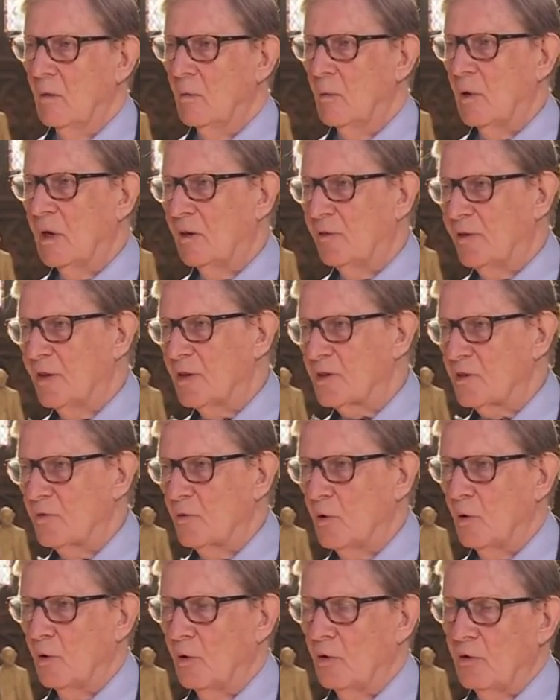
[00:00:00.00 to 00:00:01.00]
Well, first of
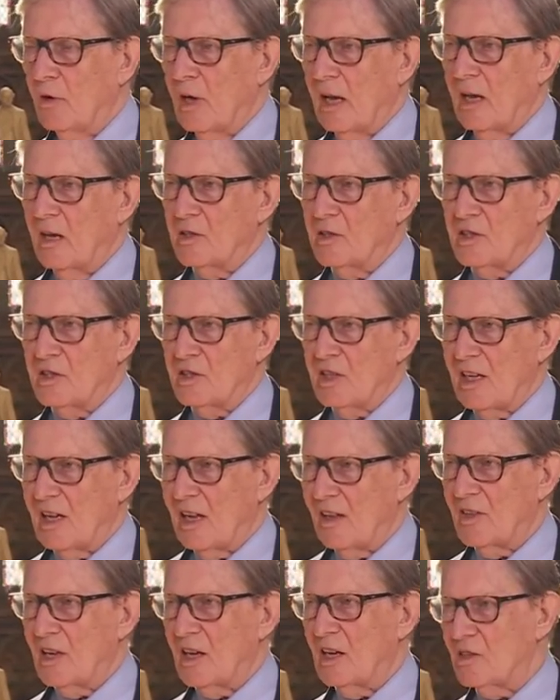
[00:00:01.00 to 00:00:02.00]
all, she said, I
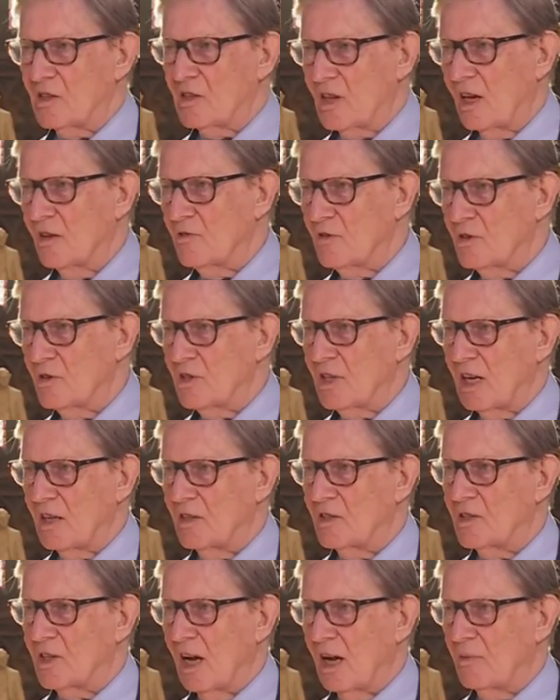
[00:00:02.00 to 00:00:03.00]
think it's 110
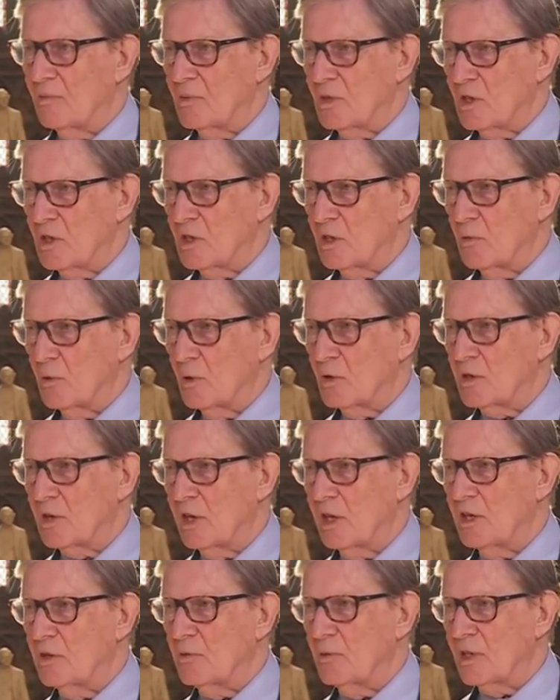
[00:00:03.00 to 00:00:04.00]
times that she wasn't
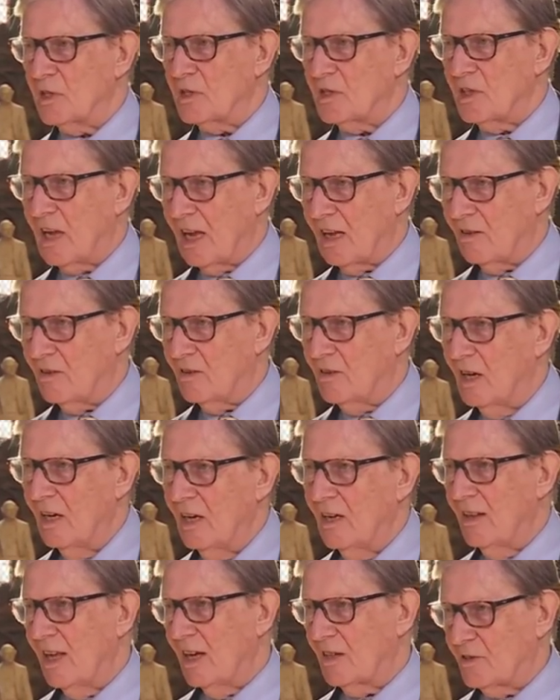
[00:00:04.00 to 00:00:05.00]
going to extend.
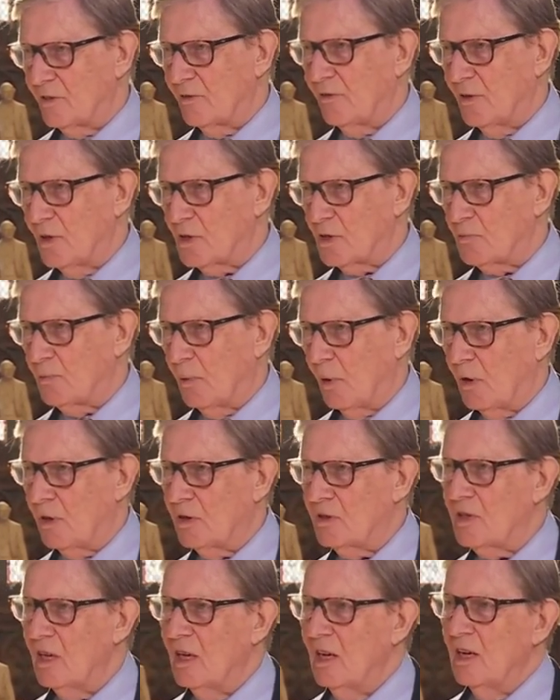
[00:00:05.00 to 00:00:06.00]
That's the first
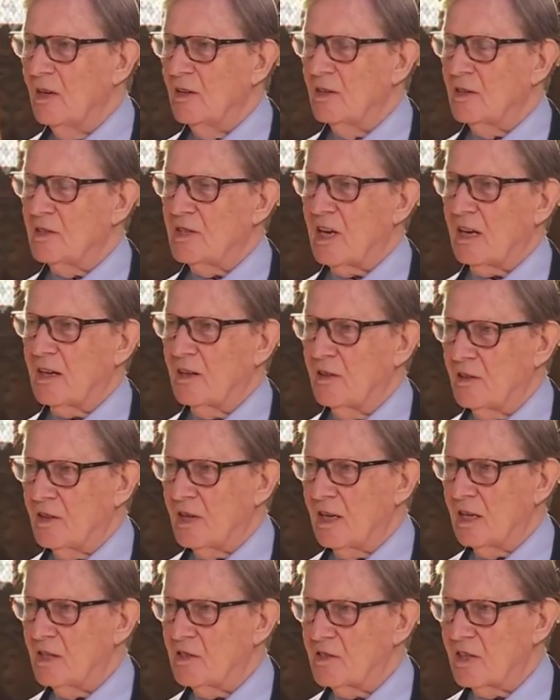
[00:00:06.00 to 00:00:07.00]
point. The second
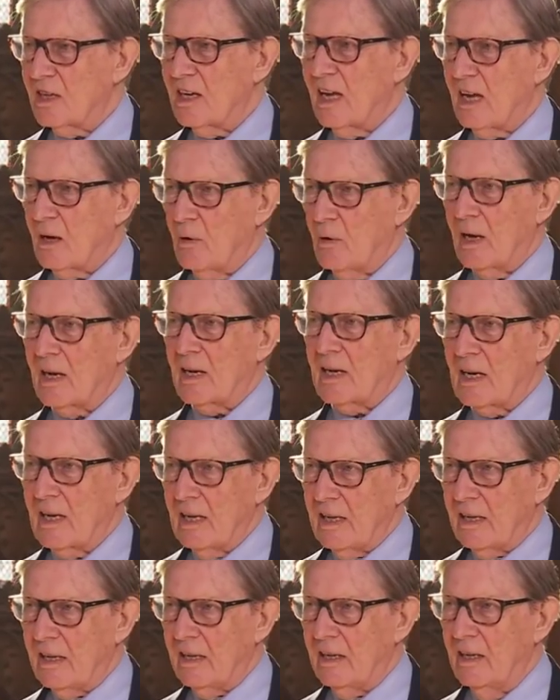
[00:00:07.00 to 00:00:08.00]
thing is to get quite
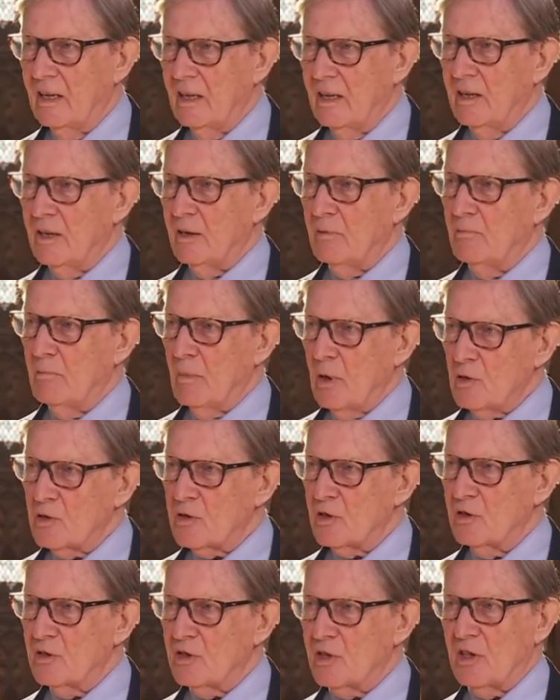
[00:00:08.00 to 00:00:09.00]
clear that
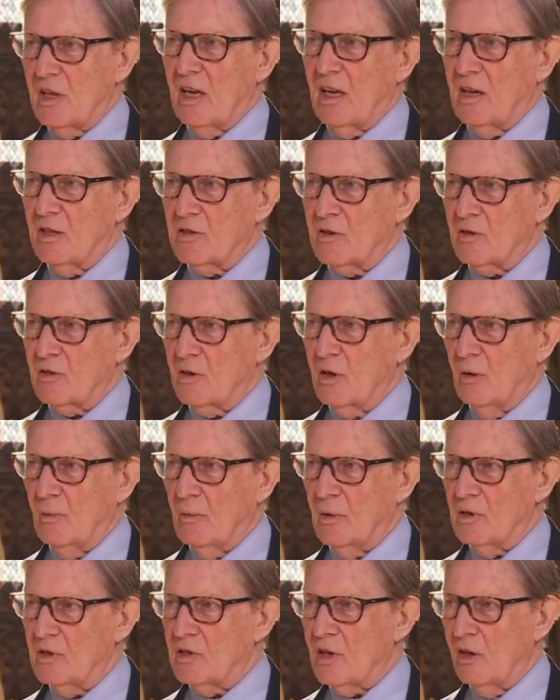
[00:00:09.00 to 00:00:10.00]
motions in the House of
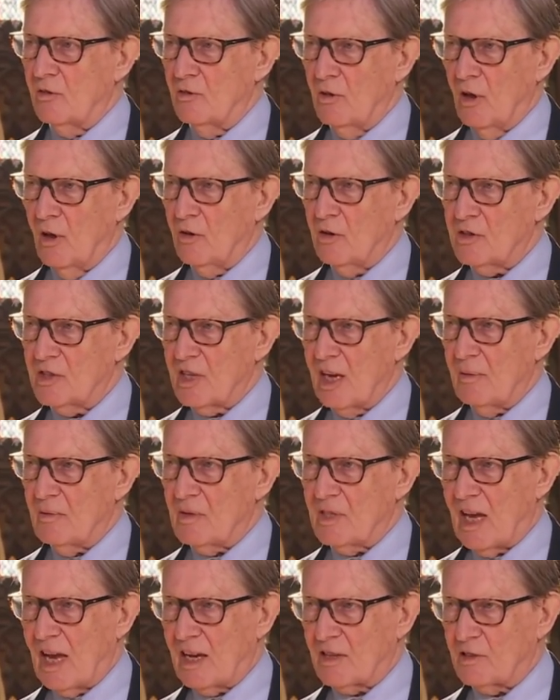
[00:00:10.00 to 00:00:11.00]
Commons are not the same
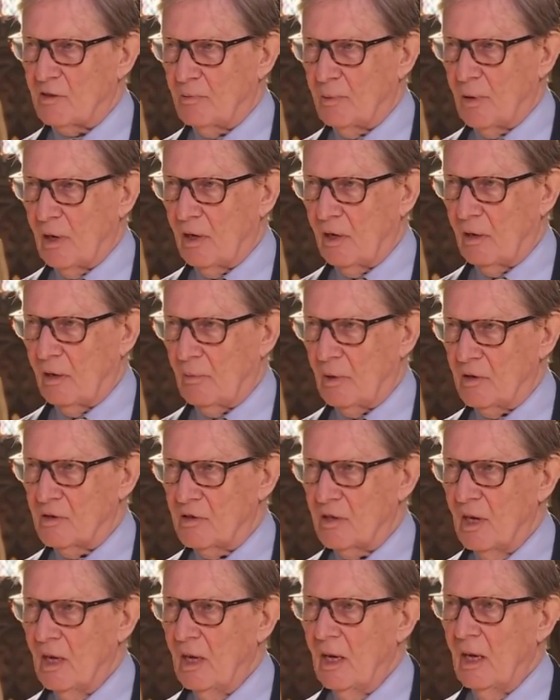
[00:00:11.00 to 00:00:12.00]
as acts of Parliament.